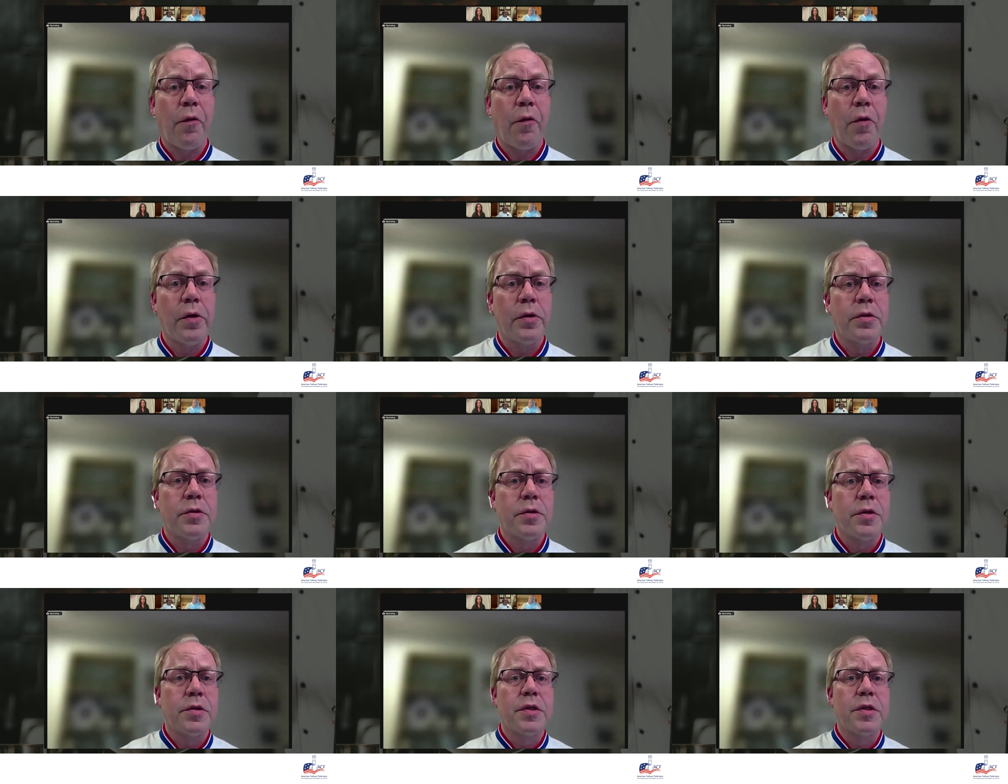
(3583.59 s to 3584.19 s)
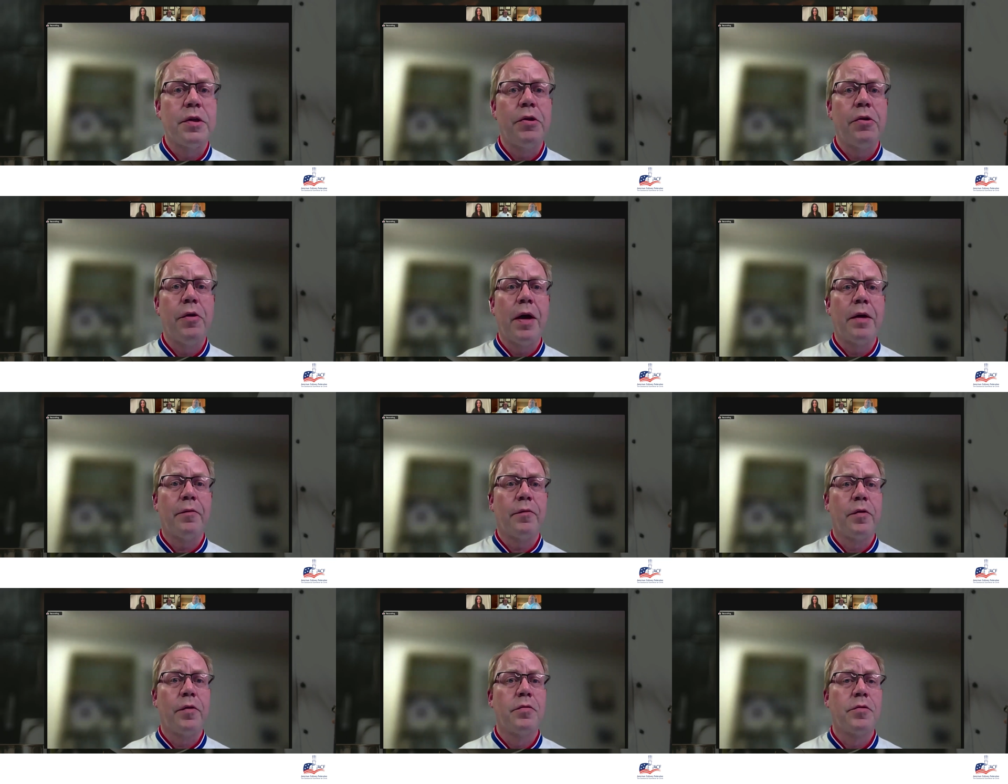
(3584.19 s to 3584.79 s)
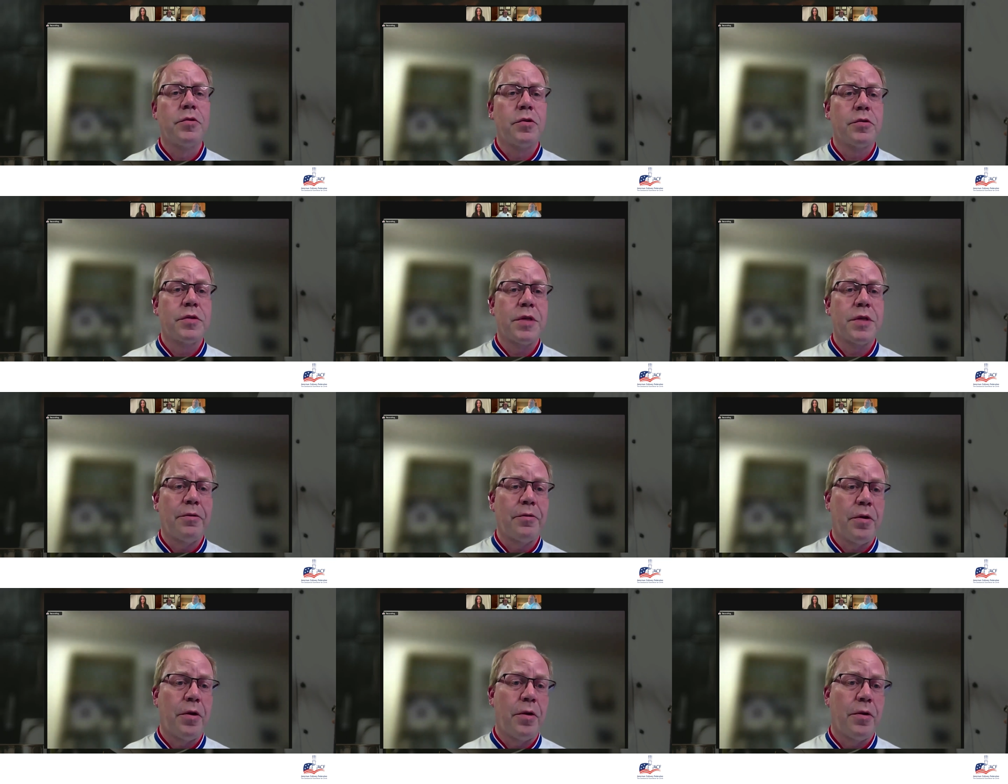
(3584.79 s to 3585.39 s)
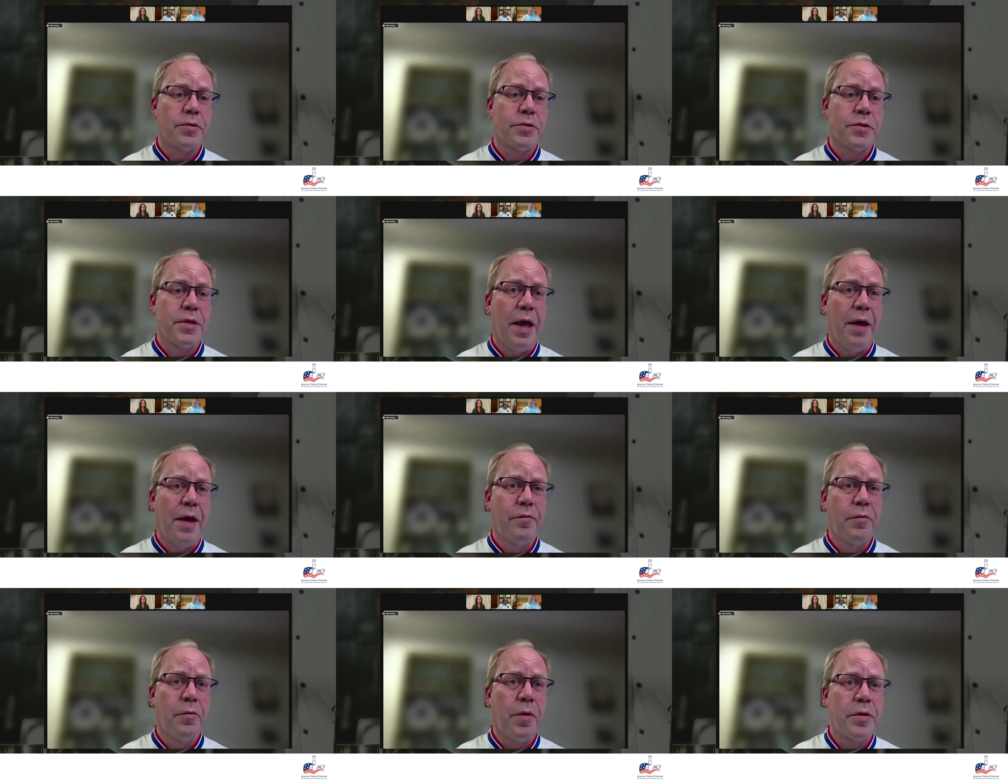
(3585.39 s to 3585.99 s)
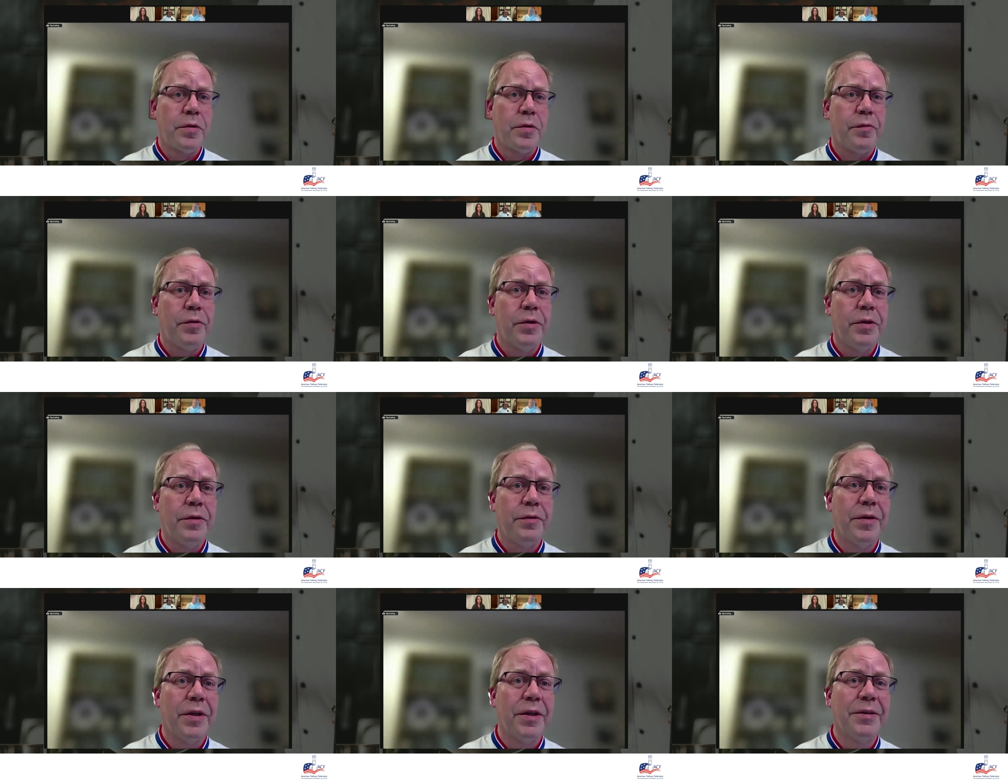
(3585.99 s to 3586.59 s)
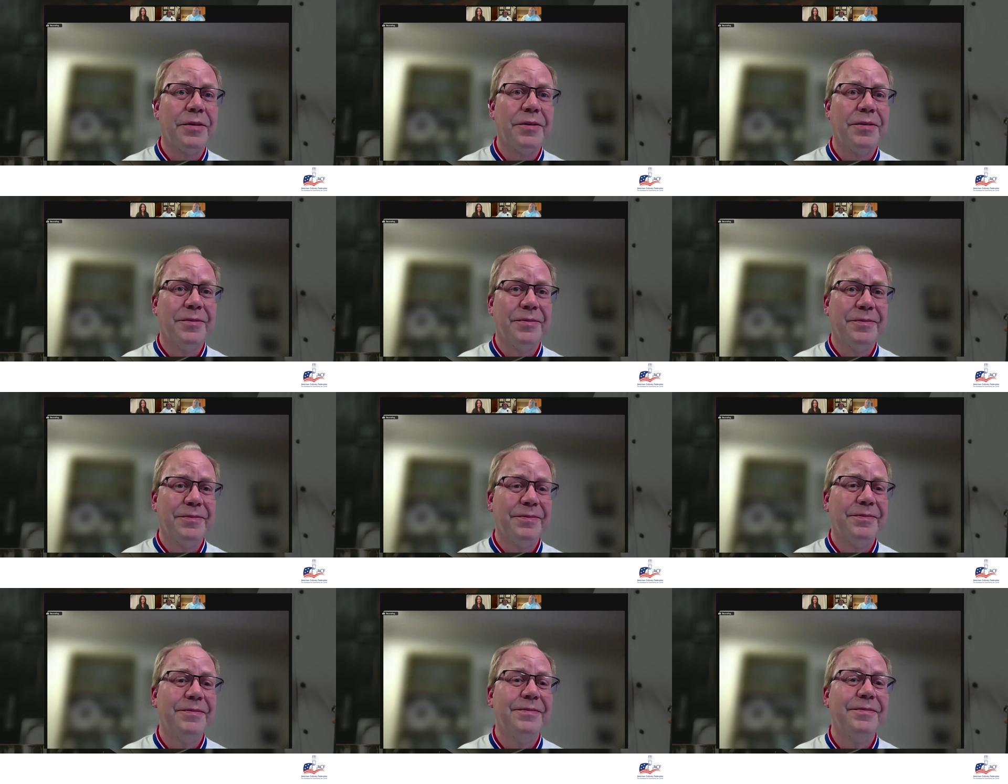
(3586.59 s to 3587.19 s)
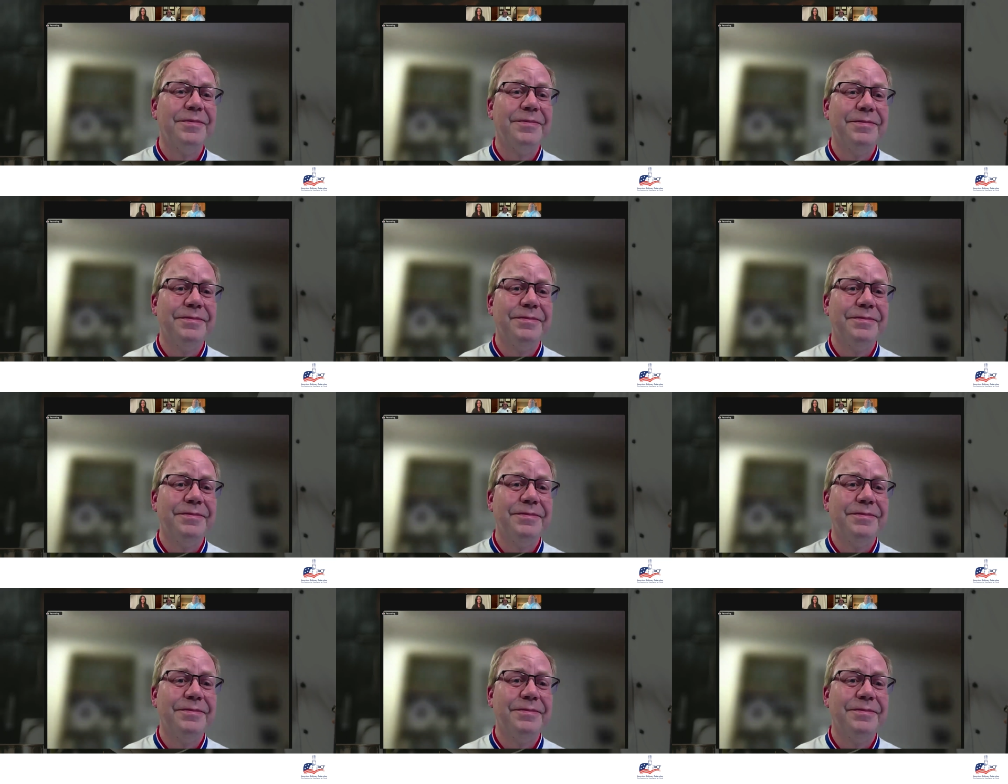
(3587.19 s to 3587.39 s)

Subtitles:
Look forward to seeing you at future town halls. Have a wonderful evening.